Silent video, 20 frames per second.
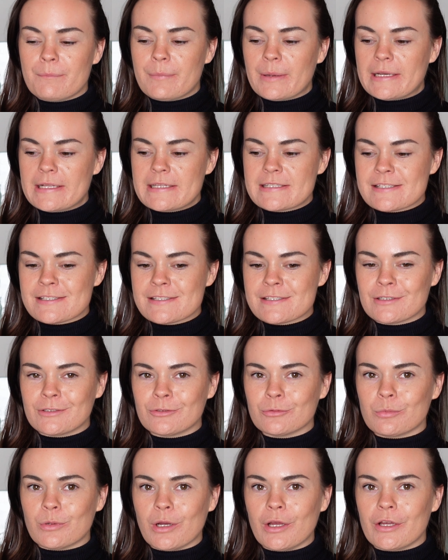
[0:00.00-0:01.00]
but it
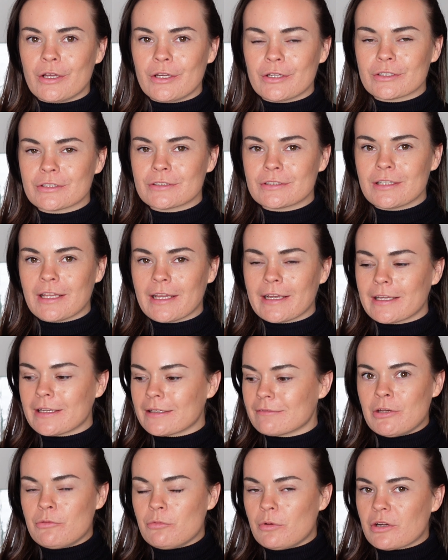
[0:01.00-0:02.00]
still worked, like
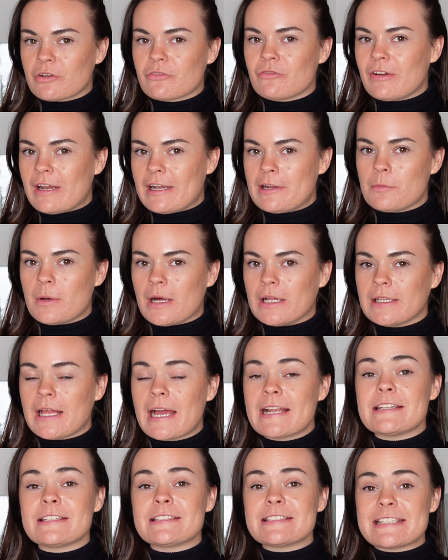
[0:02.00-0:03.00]
worked really well.
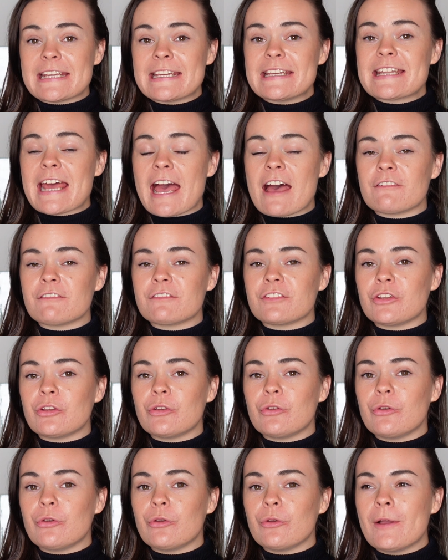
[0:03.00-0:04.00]
I did have
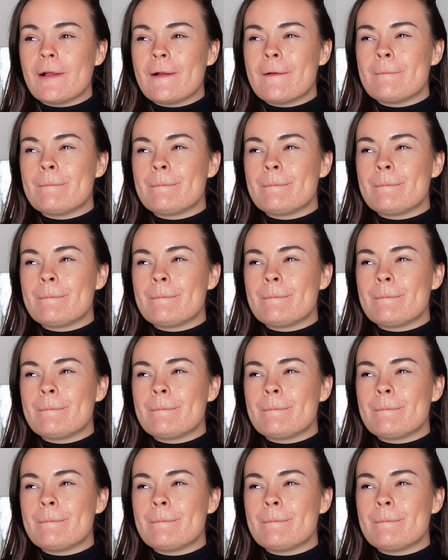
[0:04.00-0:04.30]
to